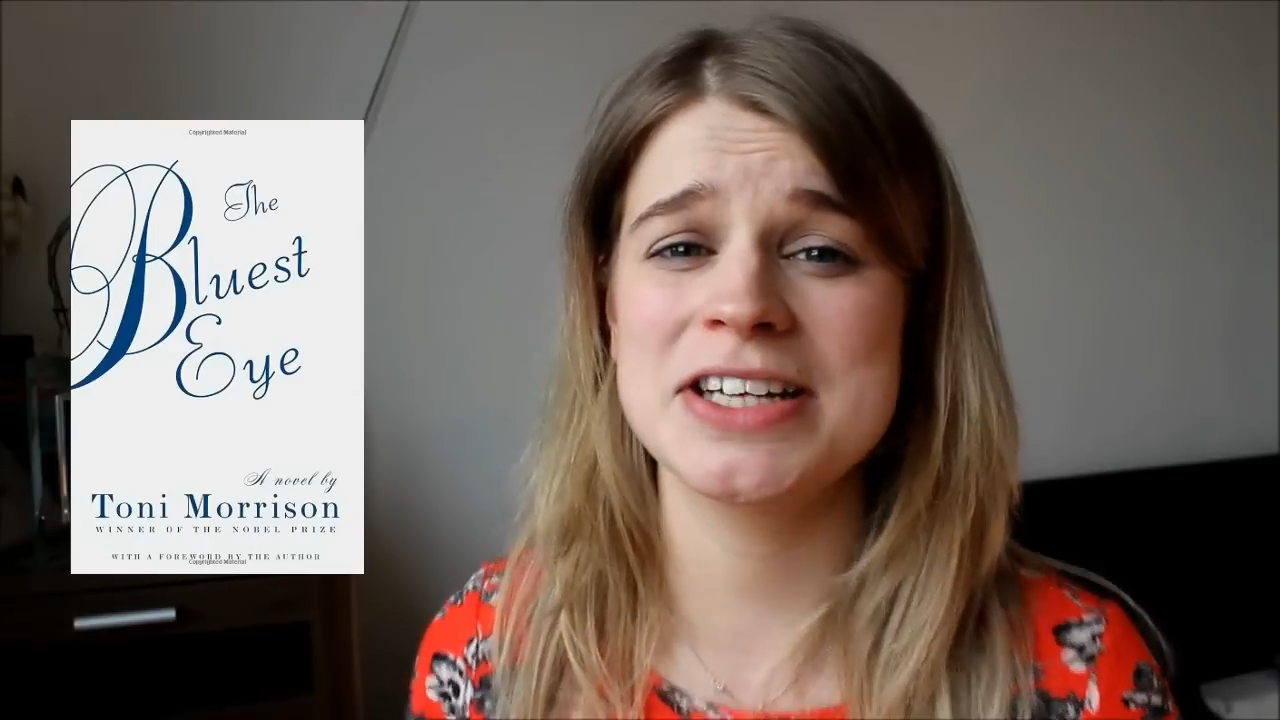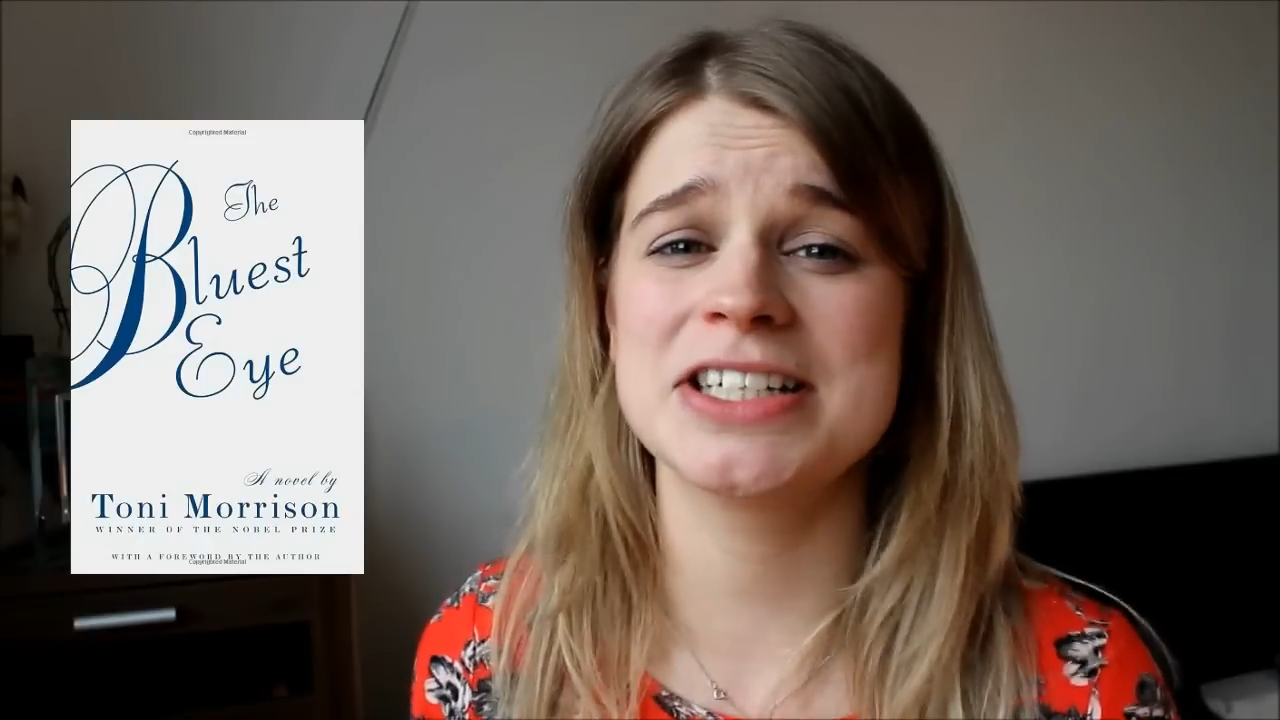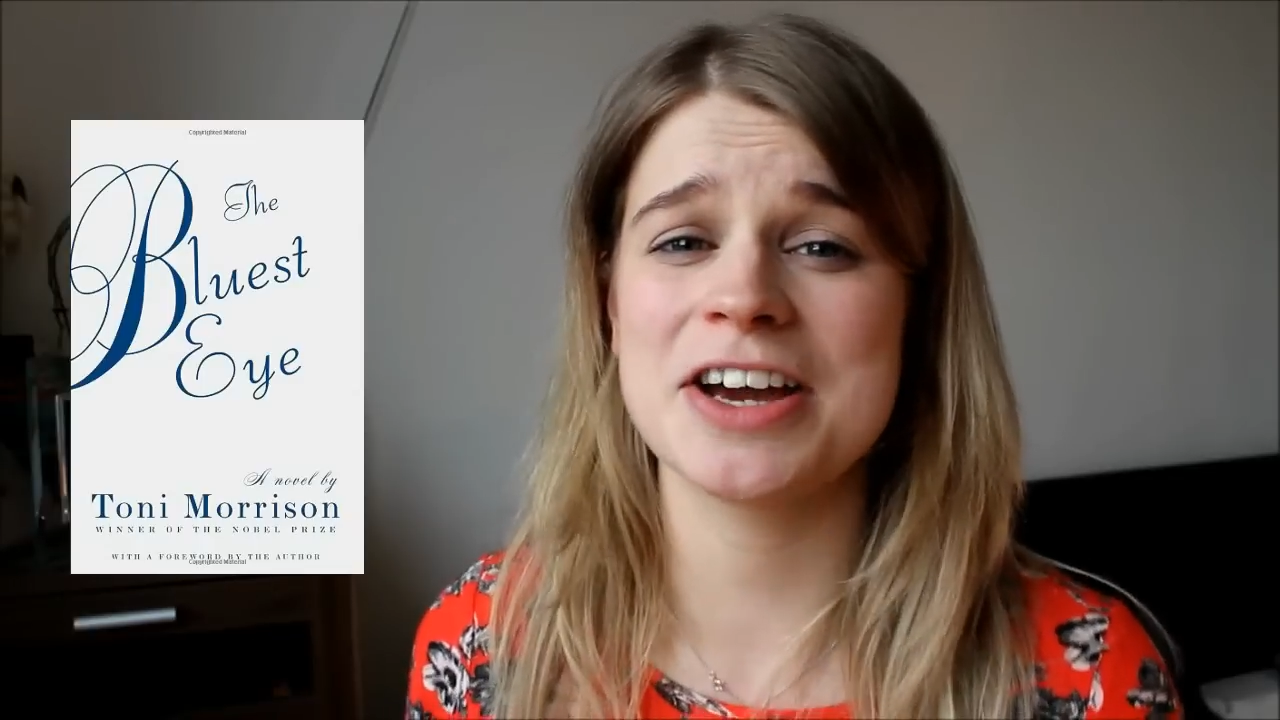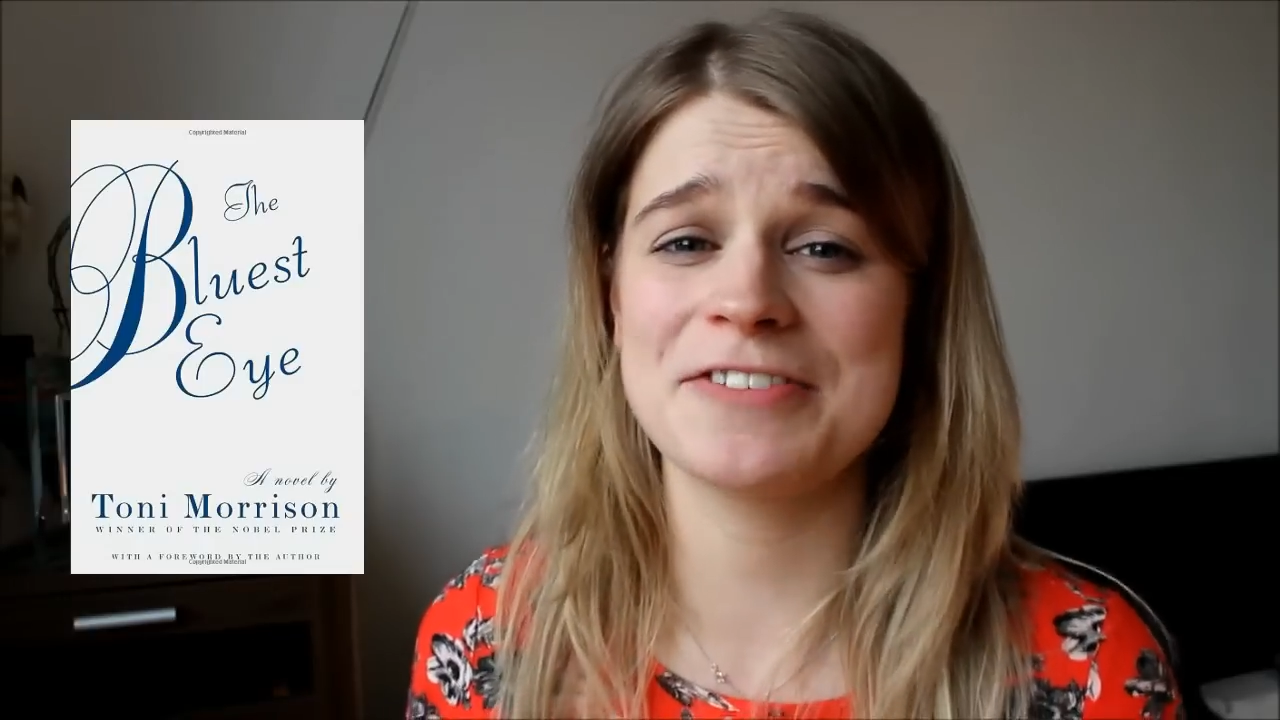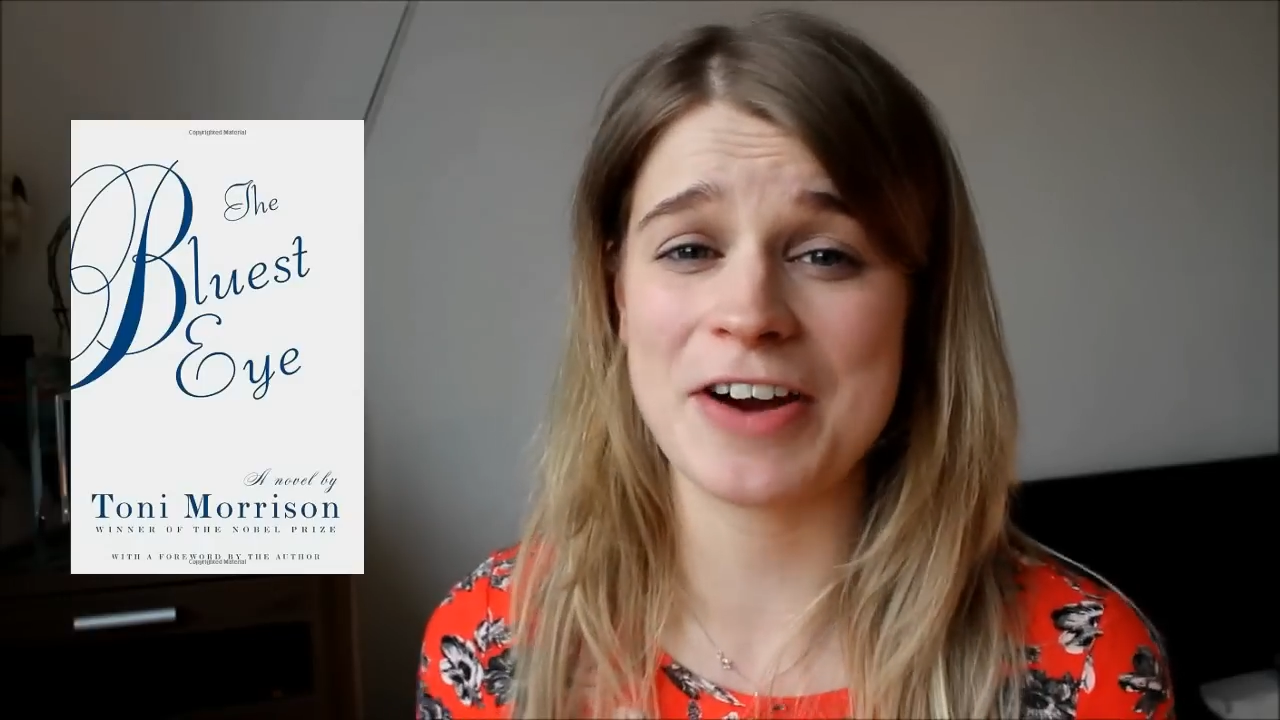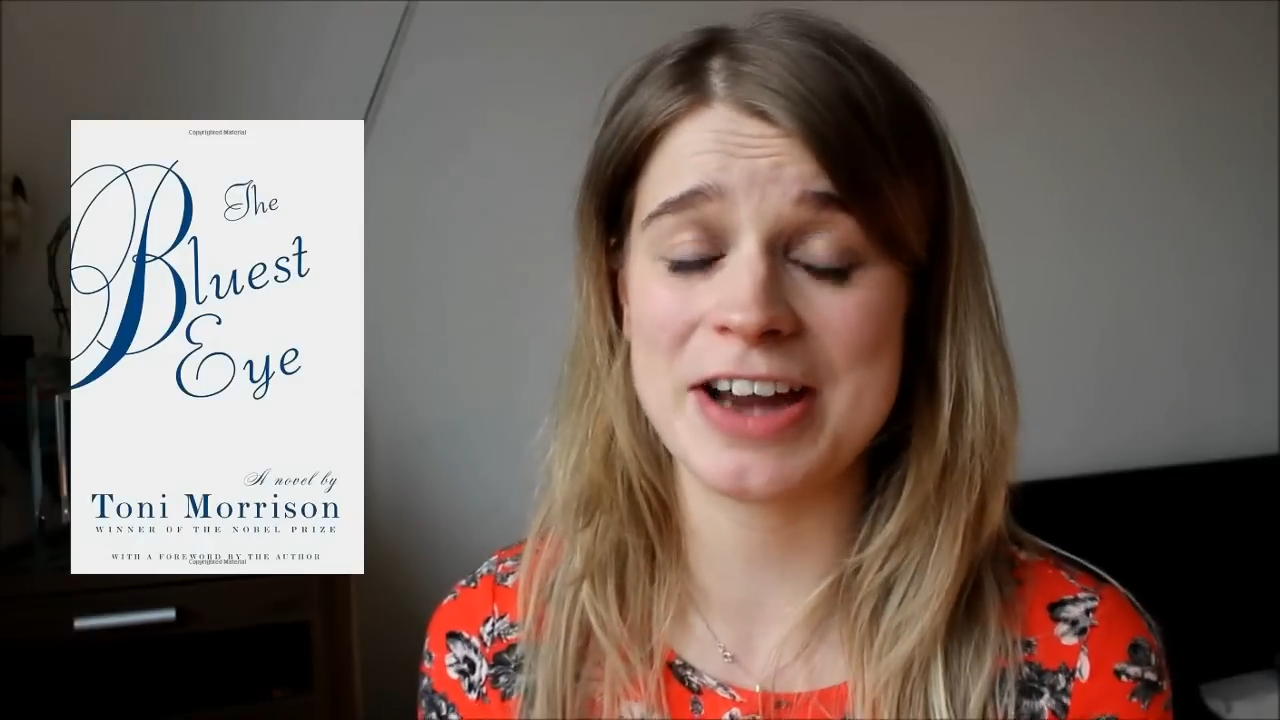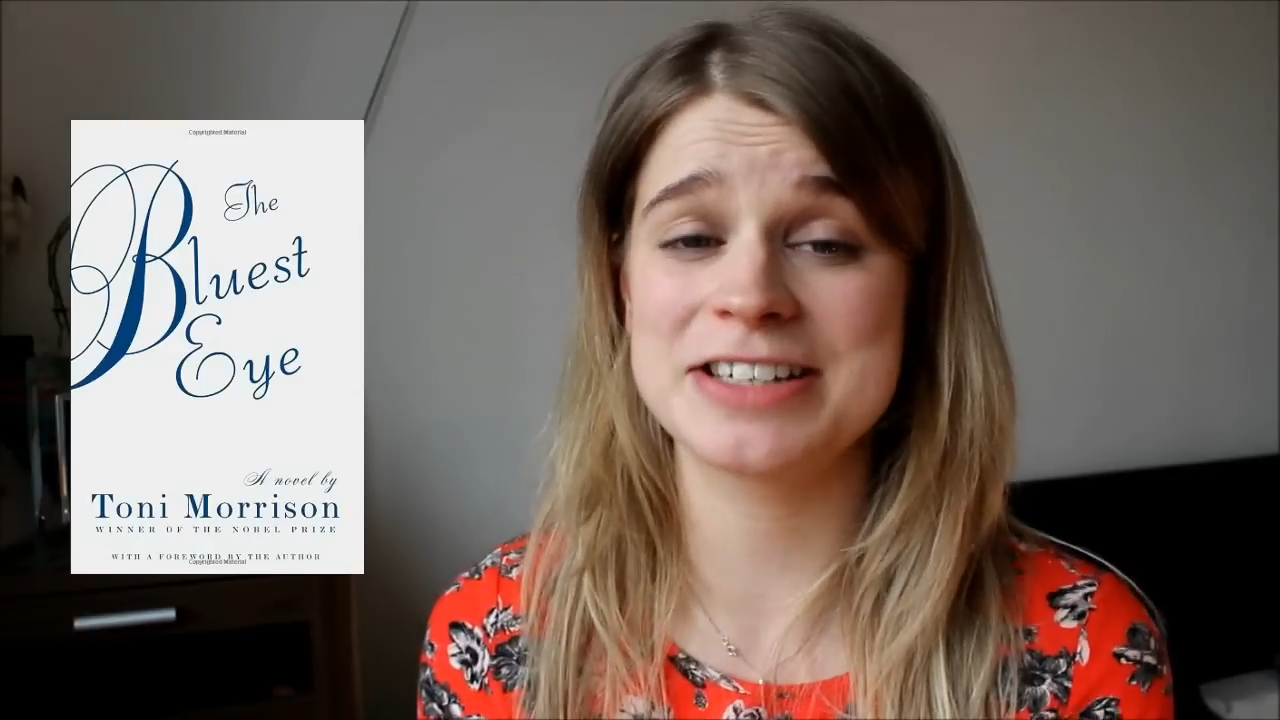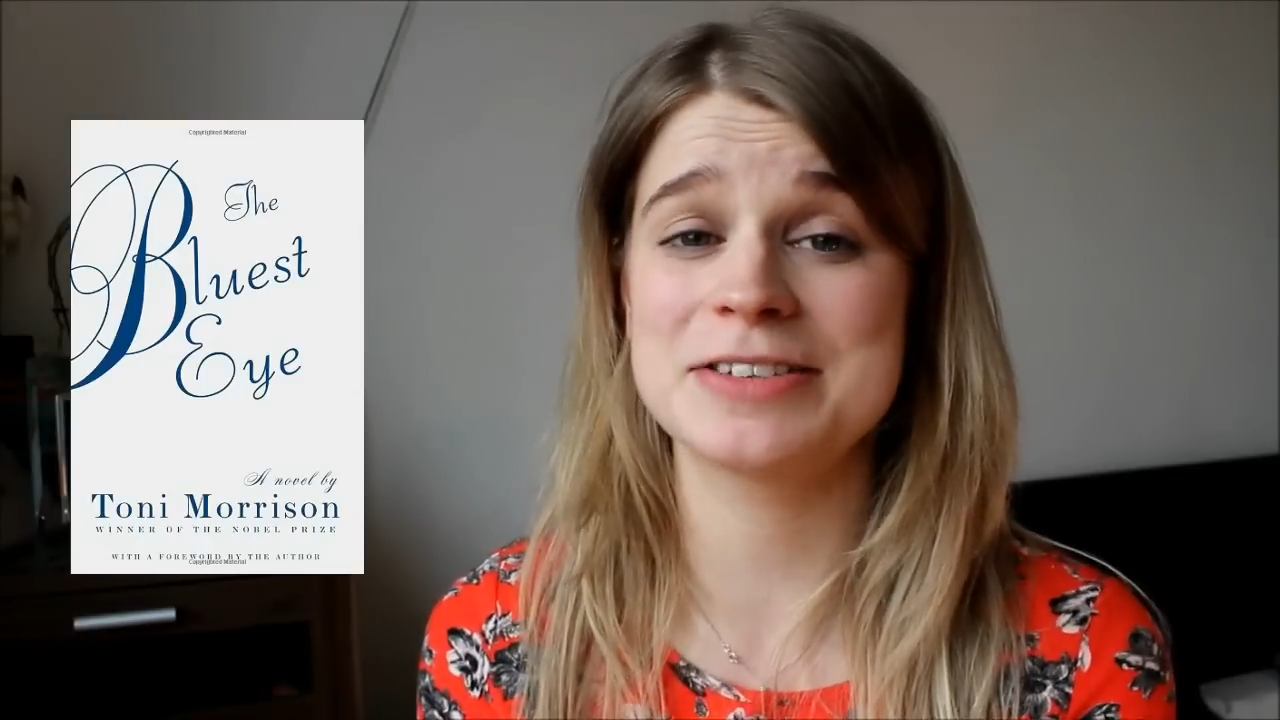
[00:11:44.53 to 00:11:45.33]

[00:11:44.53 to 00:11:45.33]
did I find